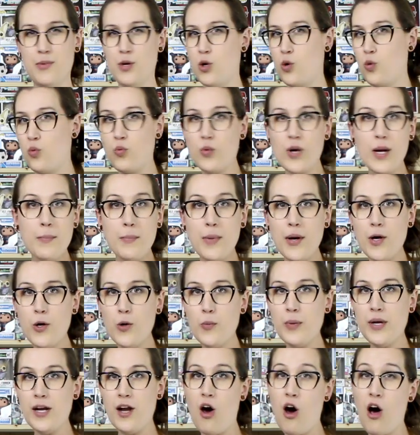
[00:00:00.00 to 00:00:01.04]
I'm going to rip
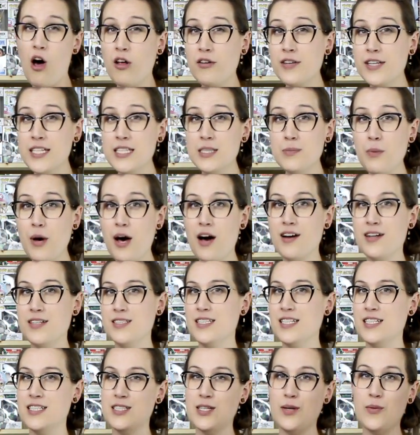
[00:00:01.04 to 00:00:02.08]
open all these
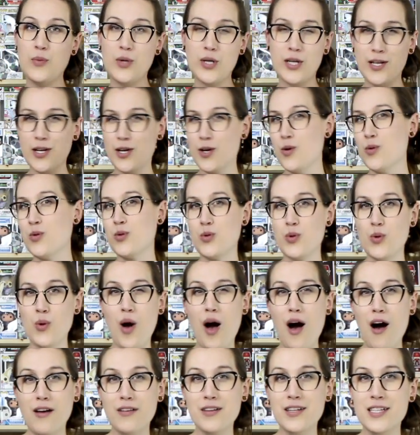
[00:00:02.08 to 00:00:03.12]
boxes and we're going to go through
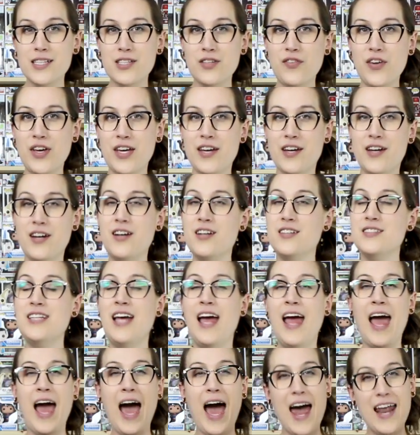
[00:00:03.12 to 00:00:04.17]
all these figures
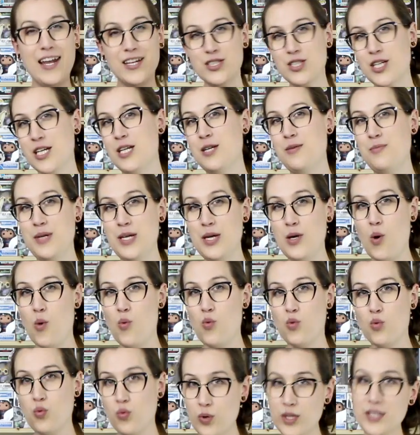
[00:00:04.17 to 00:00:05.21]
and it's going to be
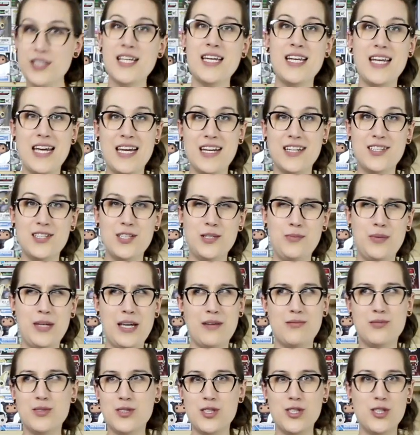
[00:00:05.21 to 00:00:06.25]
really neat to
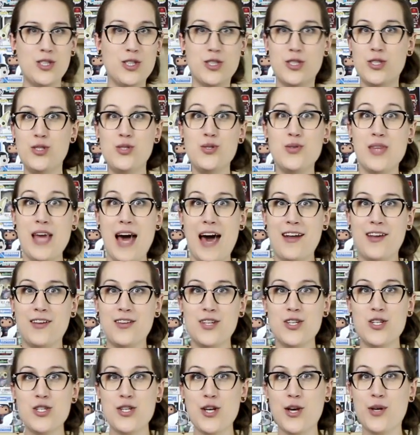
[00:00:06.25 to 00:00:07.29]
be able to just do that
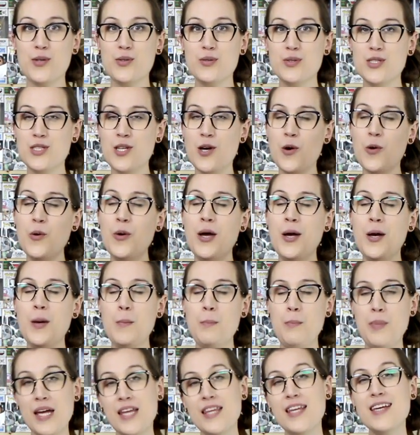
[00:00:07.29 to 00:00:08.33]
on the show. So
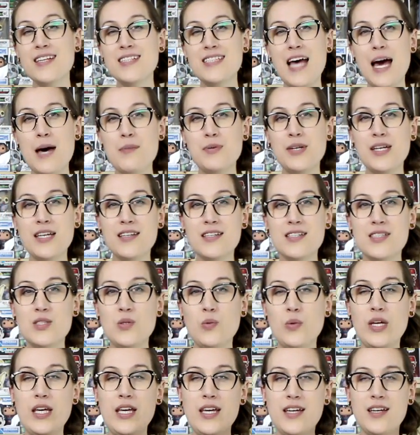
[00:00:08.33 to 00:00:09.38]
big things happening this
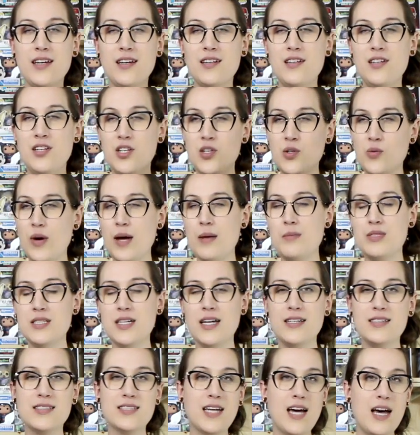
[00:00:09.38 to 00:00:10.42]
week, new
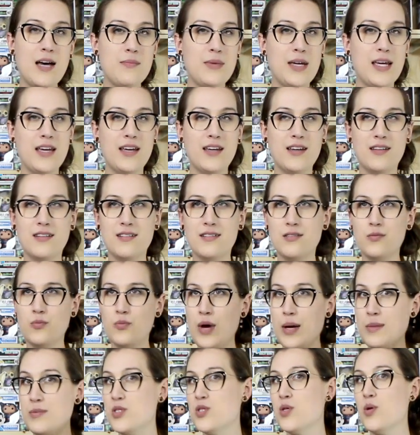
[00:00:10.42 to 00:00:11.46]
websites coming,
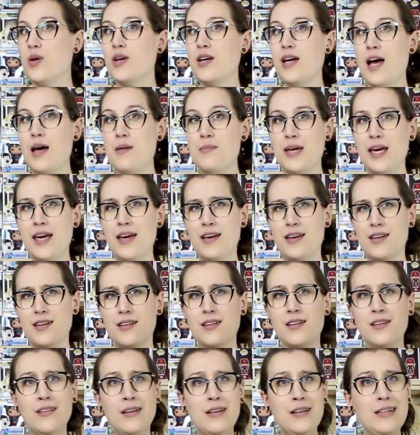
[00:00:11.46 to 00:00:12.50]
web store
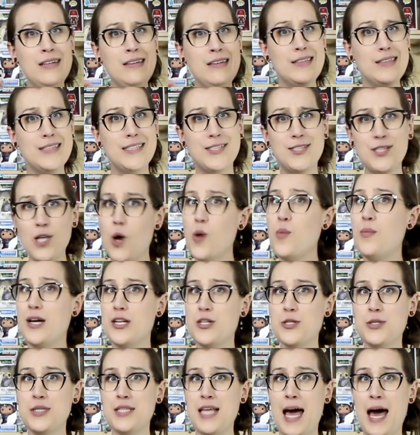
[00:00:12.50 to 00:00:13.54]
coming, so
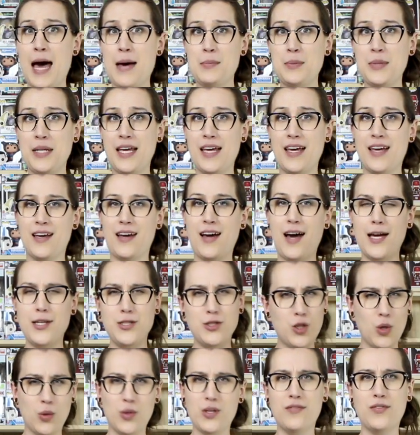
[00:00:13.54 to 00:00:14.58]
much is happening. I
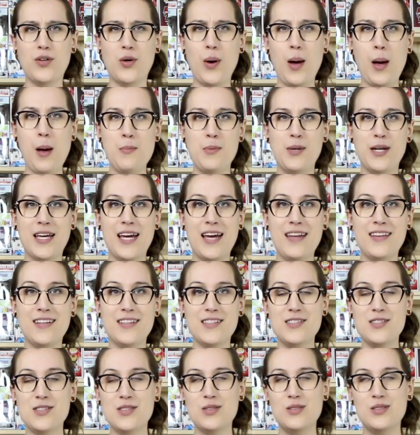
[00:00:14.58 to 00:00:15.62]
don't even know how I'm going to get
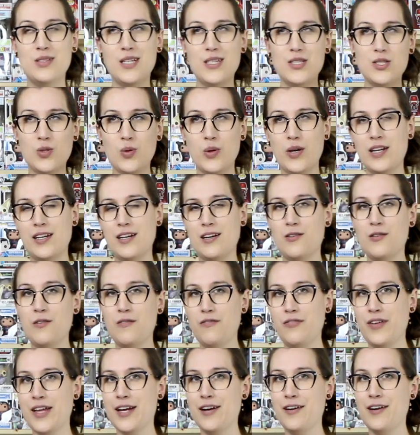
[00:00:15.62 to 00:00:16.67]
this sorted out
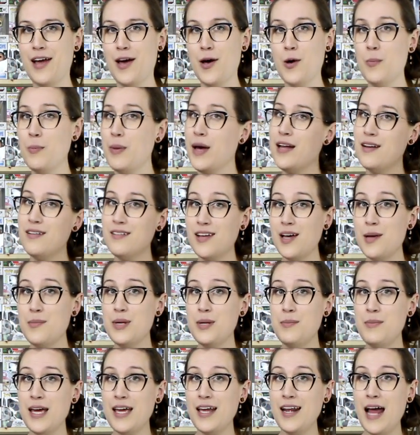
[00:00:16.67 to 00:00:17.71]
and figured out, but I'm
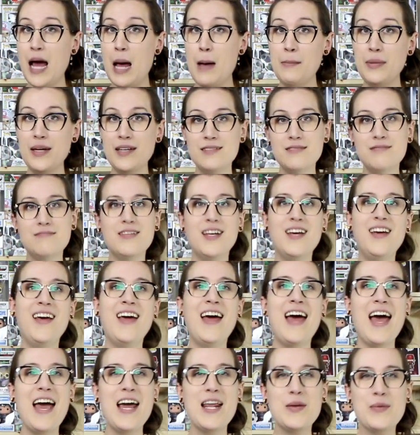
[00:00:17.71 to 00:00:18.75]
going to make it happen.
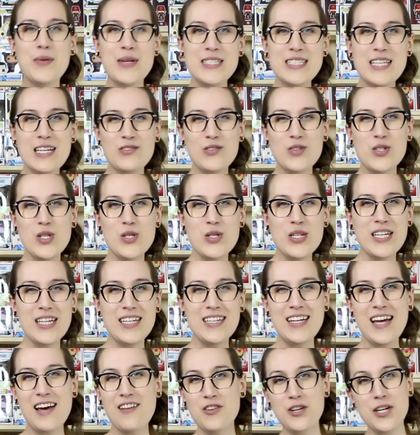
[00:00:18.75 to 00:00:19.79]
Anyways, thanks for tuning
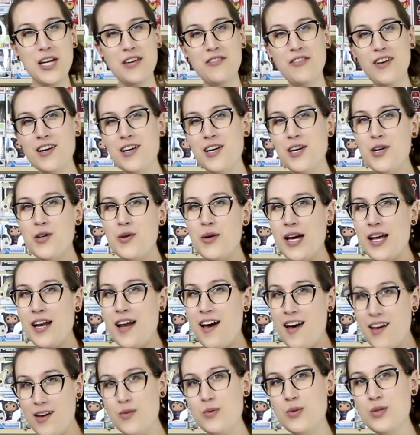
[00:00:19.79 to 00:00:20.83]
into Everyday Funko and
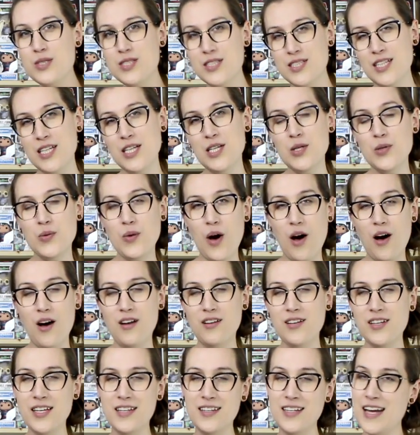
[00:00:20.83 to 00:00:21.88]
I will see you
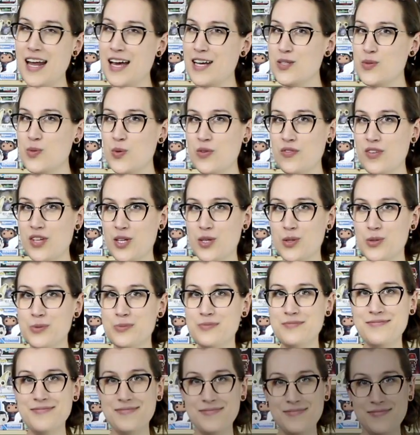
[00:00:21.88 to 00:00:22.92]
all in the next review.